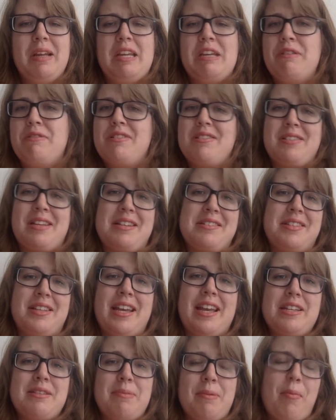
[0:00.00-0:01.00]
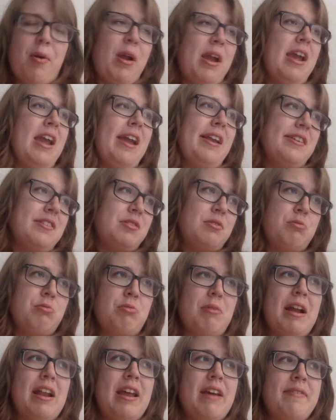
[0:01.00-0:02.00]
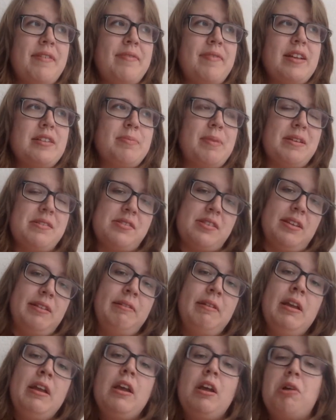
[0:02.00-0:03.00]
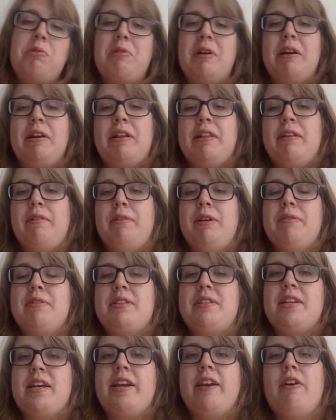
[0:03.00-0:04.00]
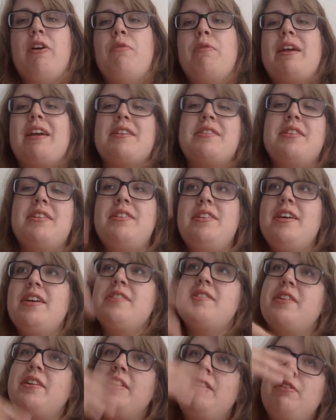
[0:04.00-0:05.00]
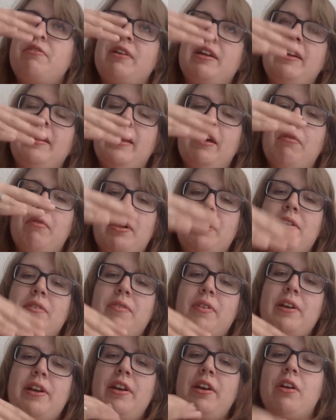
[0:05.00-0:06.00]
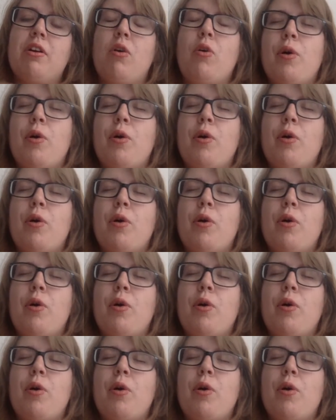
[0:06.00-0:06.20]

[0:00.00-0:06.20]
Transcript: You just ask the cast member, hey, does this ride have a fast pass? And we would say, oh yes it does, and you can get one over here.